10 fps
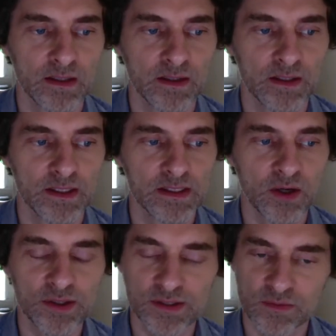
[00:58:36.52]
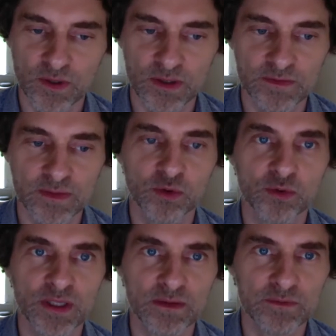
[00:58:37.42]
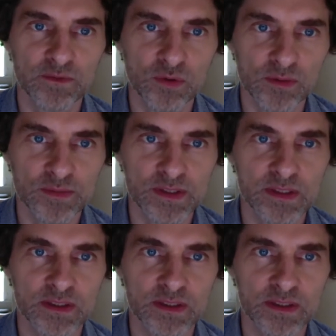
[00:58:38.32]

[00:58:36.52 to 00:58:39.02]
it's also one of the more rare forms.